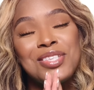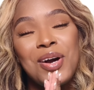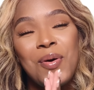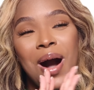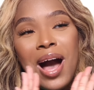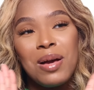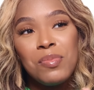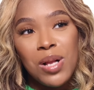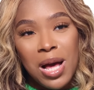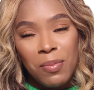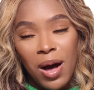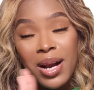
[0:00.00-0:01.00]
so I
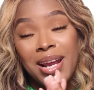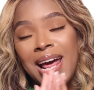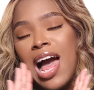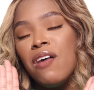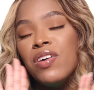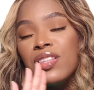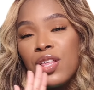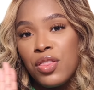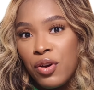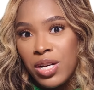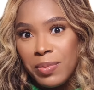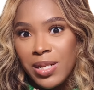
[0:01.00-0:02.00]
blind bought it and I have it in the
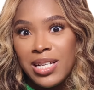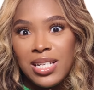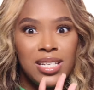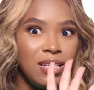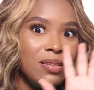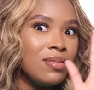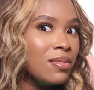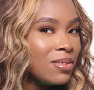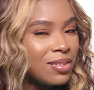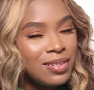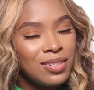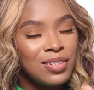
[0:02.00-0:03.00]
30 mil. I didn't,
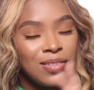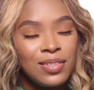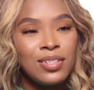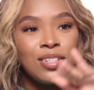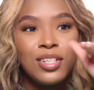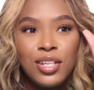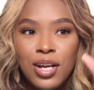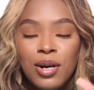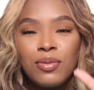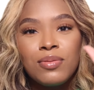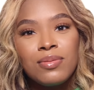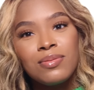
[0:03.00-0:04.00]
you
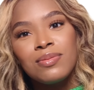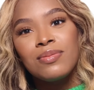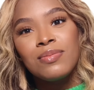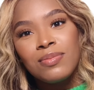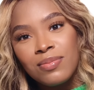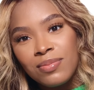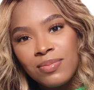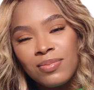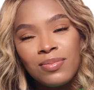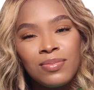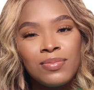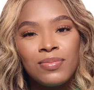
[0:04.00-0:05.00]
know,
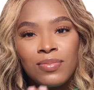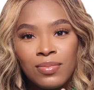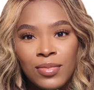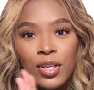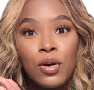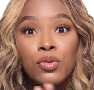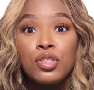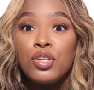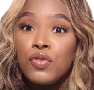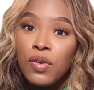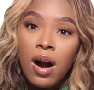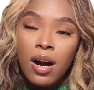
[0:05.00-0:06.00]
go
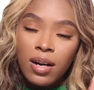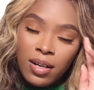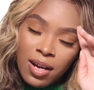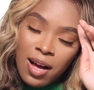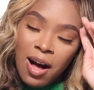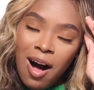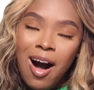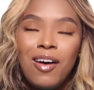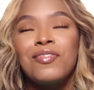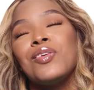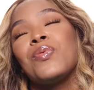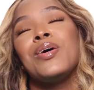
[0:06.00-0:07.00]
too far
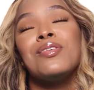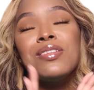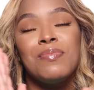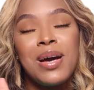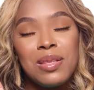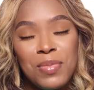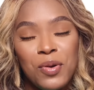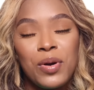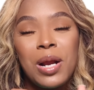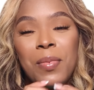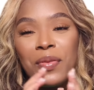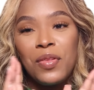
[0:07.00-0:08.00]
off the rails and buy the big
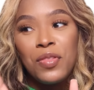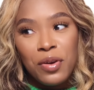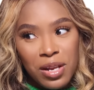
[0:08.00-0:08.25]
one. I bought the